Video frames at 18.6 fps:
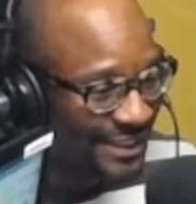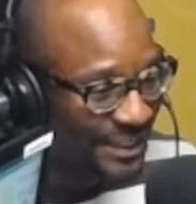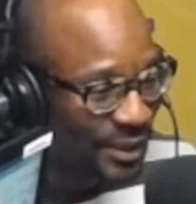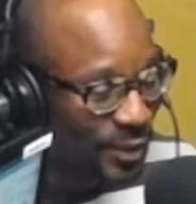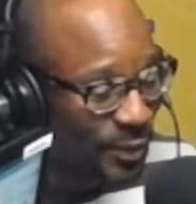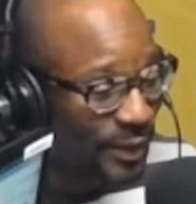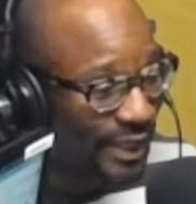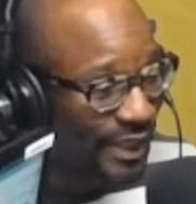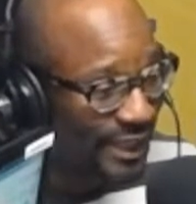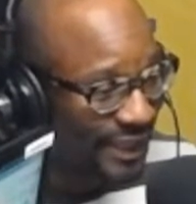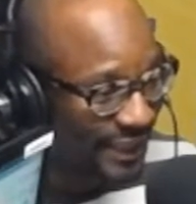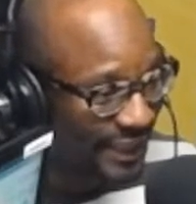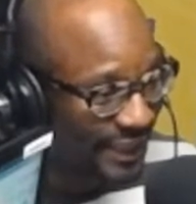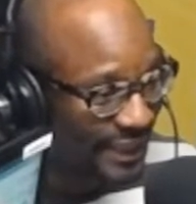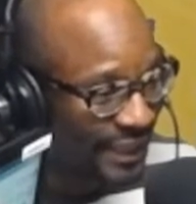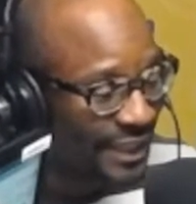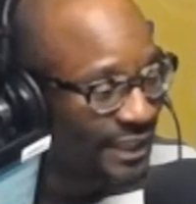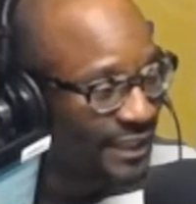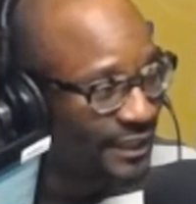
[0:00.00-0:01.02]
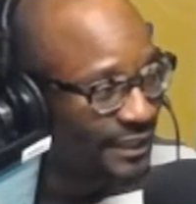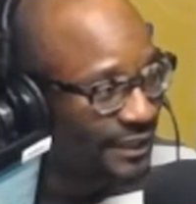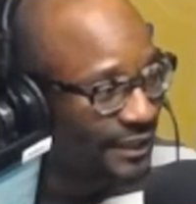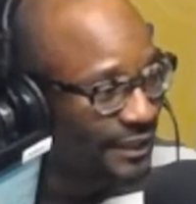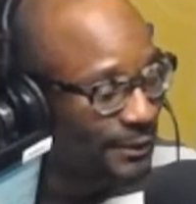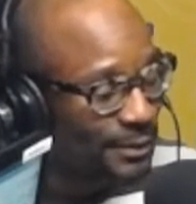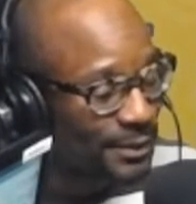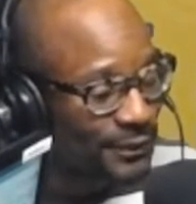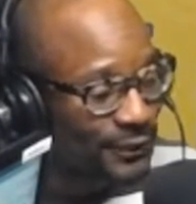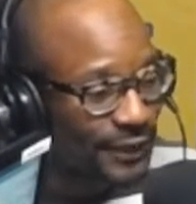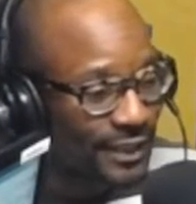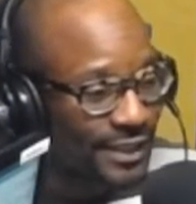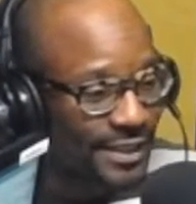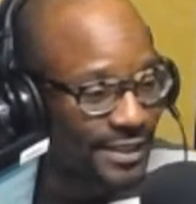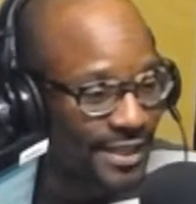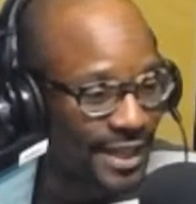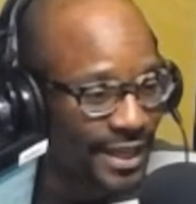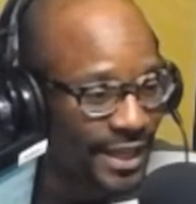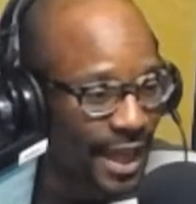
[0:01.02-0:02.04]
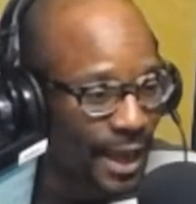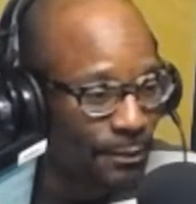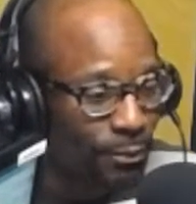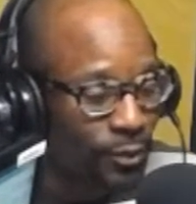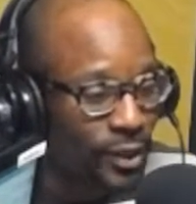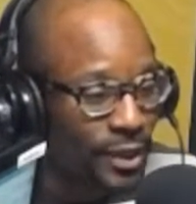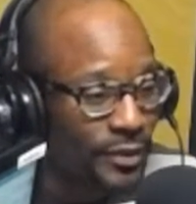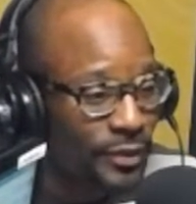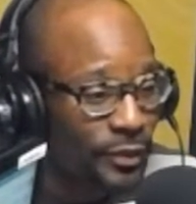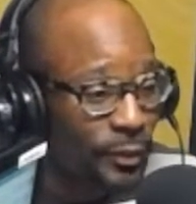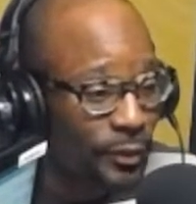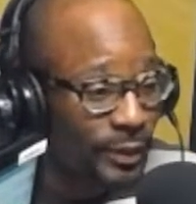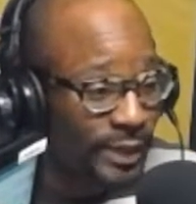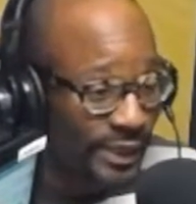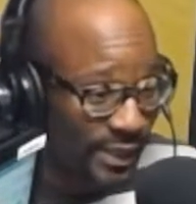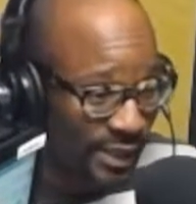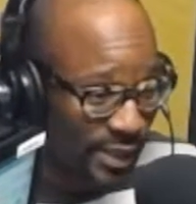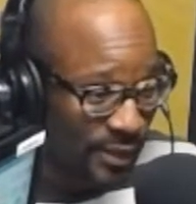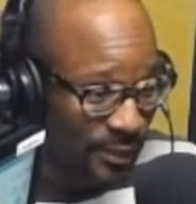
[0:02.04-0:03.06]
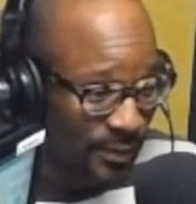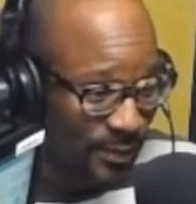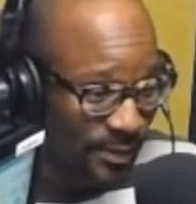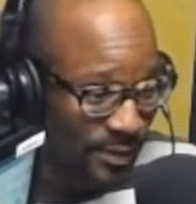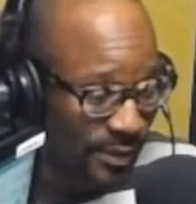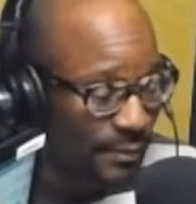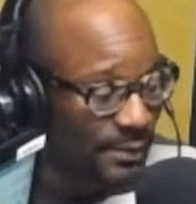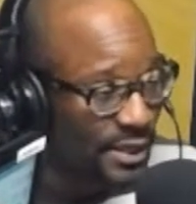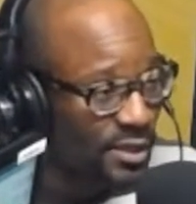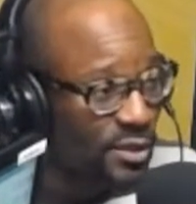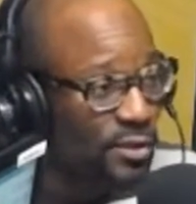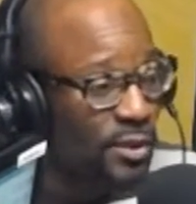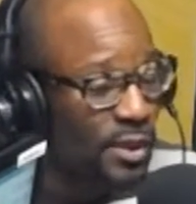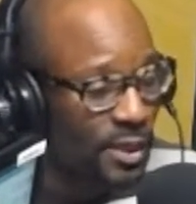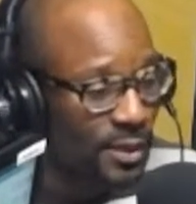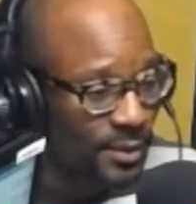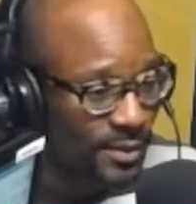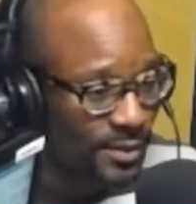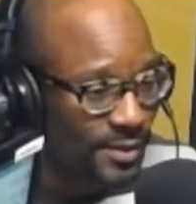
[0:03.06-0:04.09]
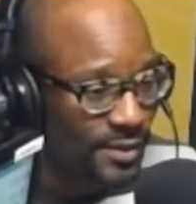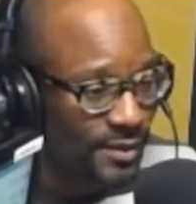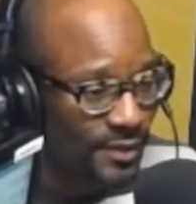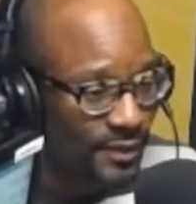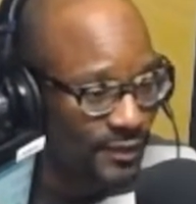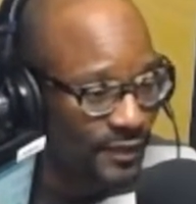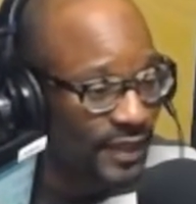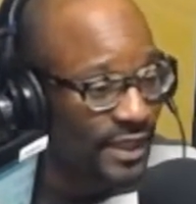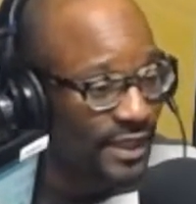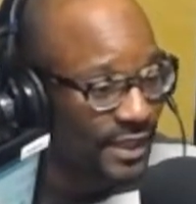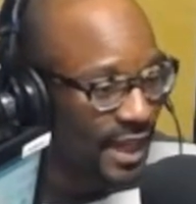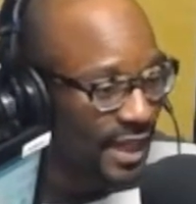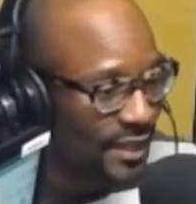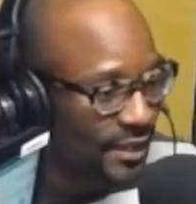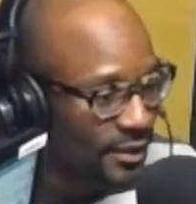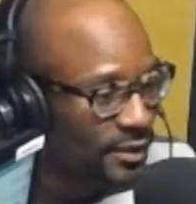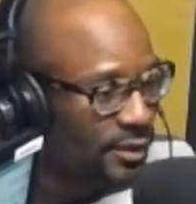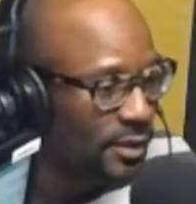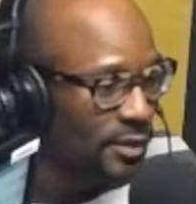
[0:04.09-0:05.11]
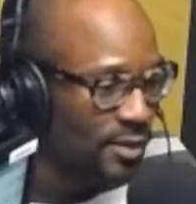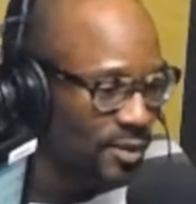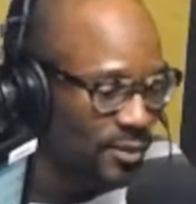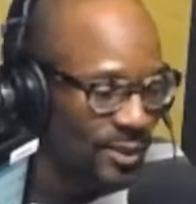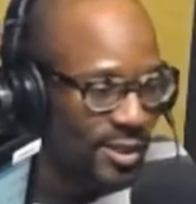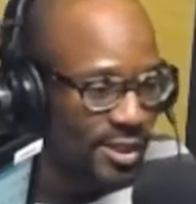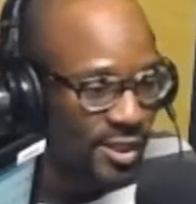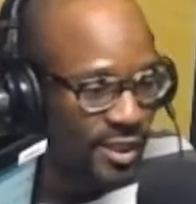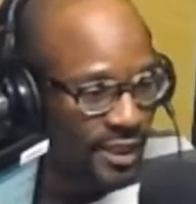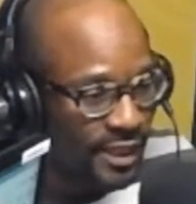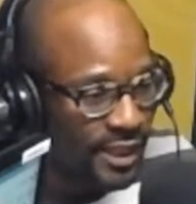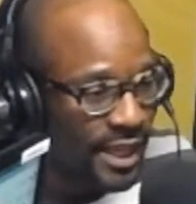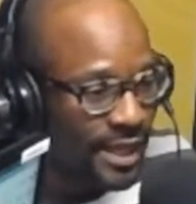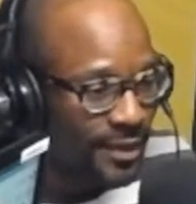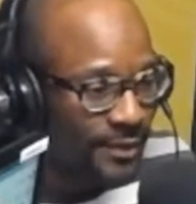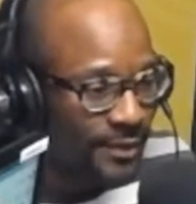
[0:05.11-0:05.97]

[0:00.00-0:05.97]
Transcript: quickly. It was funny because I brought two coats, thinking I could, switch in and out.